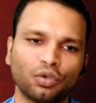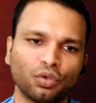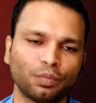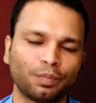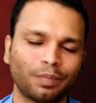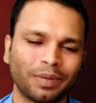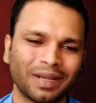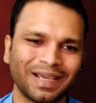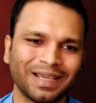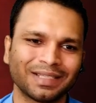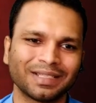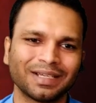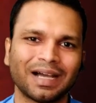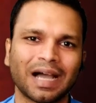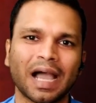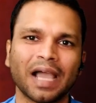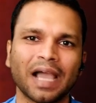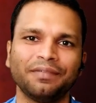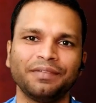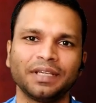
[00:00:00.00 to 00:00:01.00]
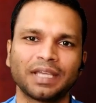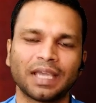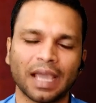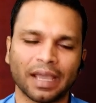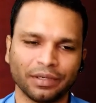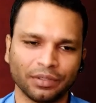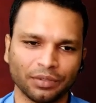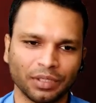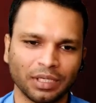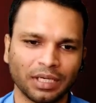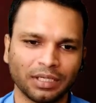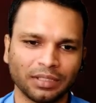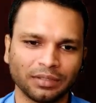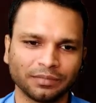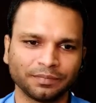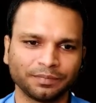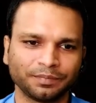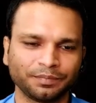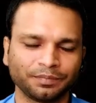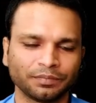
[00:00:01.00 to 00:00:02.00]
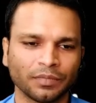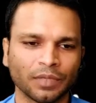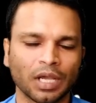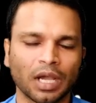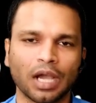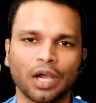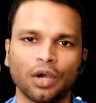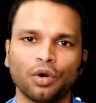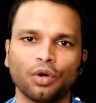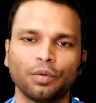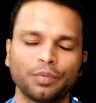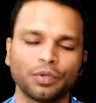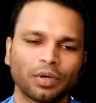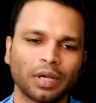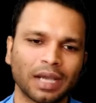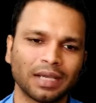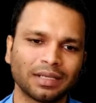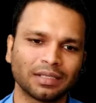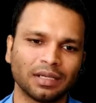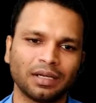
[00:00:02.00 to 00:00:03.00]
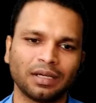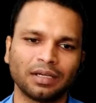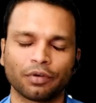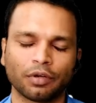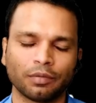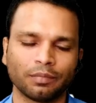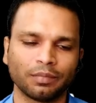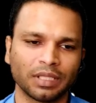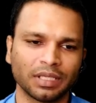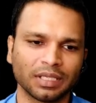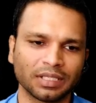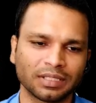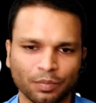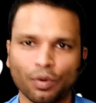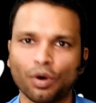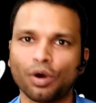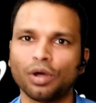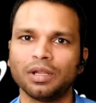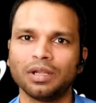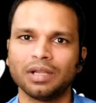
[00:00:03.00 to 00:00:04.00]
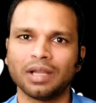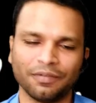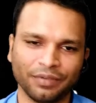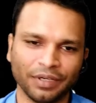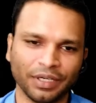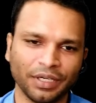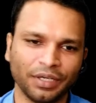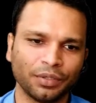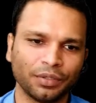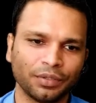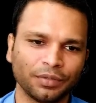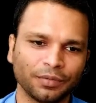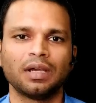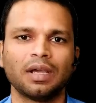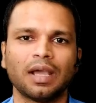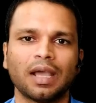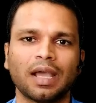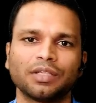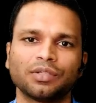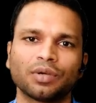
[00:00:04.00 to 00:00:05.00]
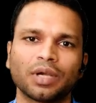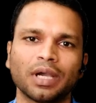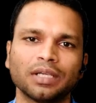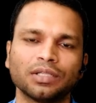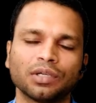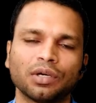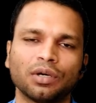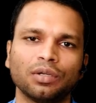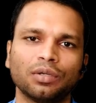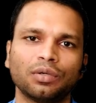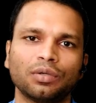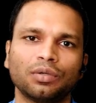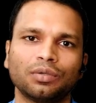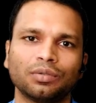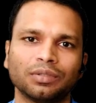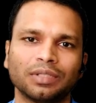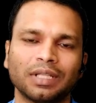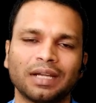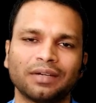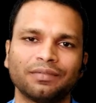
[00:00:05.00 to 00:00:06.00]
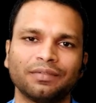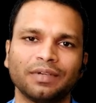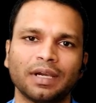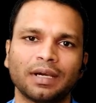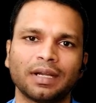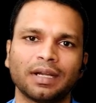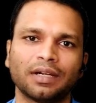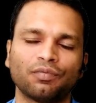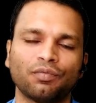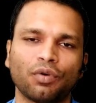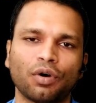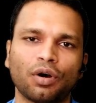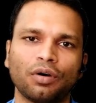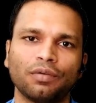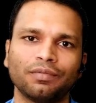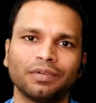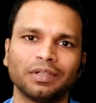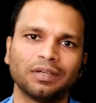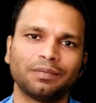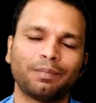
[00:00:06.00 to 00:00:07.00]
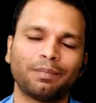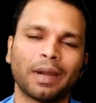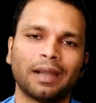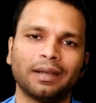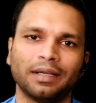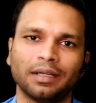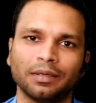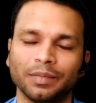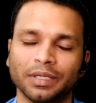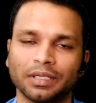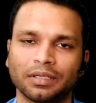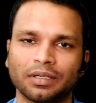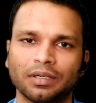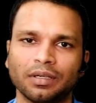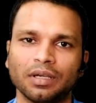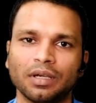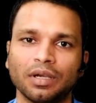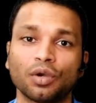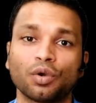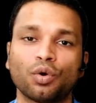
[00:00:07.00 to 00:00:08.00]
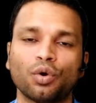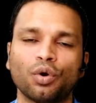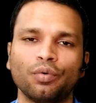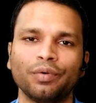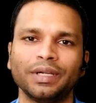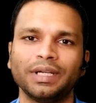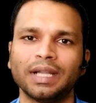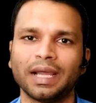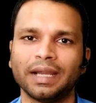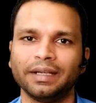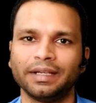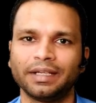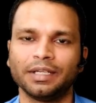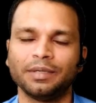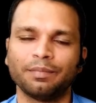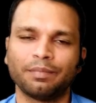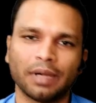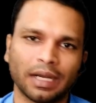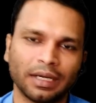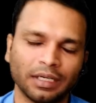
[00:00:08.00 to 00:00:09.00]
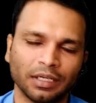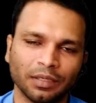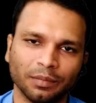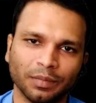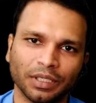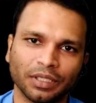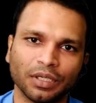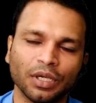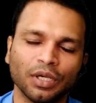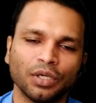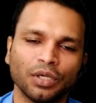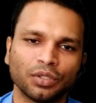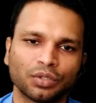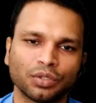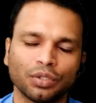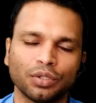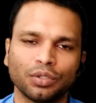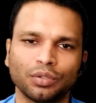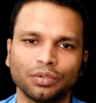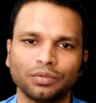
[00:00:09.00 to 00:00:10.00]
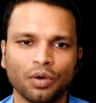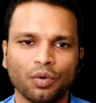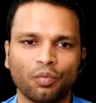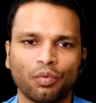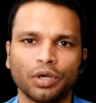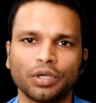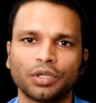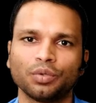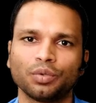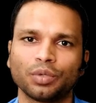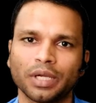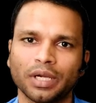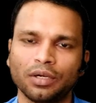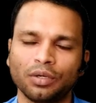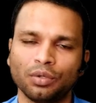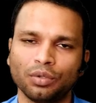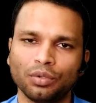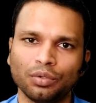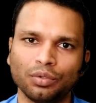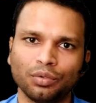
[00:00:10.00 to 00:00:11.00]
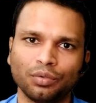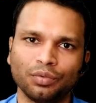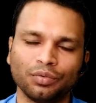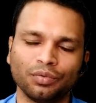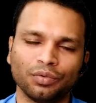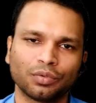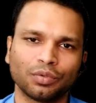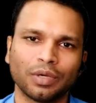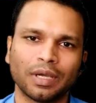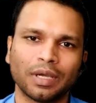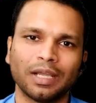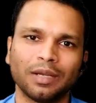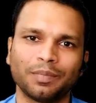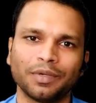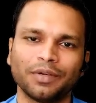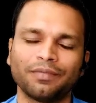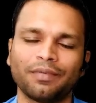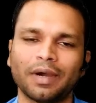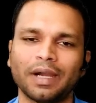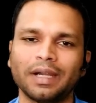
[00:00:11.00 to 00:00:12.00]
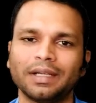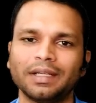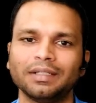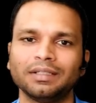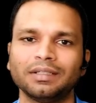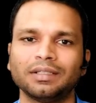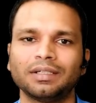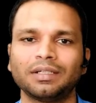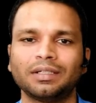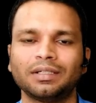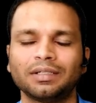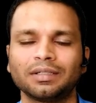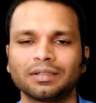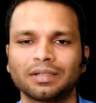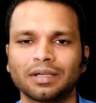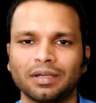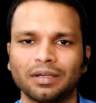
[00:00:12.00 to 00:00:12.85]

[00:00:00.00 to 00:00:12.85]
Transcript: how to place a IV cannula. I hope you guys learned from this small video. As you guys all know that we are at war with a pandemic, COVID-19 pandemic. So what you can do to help in fighting the